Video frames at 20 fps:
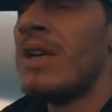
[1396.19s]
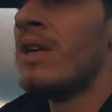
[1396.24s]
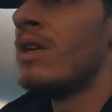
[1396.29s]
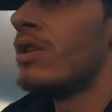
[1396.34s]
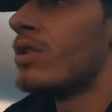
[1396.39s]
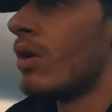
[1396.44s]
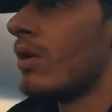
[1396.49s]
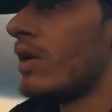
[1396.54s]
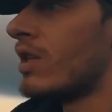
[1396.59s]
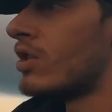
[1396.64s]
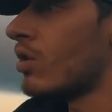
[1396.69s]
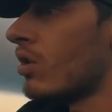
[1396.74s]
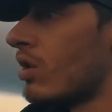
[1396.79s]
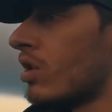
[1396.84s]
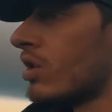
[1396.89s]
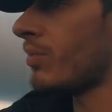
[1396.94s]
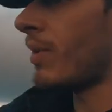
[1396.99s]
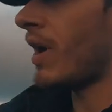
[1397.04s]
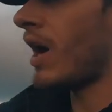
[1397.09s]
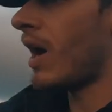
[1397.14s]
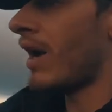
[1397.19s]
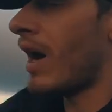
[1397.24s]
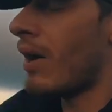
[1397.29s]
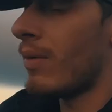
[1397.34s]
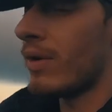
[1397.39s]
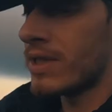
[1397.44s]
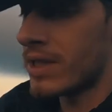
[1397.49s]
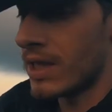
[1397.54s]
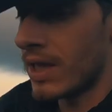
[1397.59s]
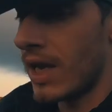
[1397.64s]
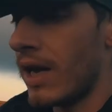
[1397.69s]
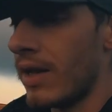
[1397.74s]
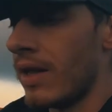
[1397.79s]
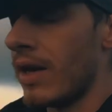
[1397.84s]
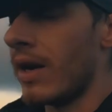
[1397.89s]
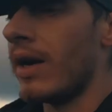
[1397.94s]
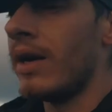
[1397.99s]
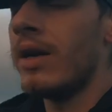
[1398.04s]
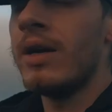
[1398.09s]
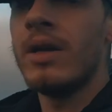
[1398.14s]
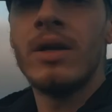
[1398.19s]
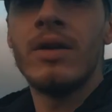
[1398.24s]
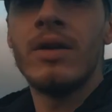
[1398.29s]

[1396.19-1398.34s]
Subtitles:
So it took us about an hour to get there.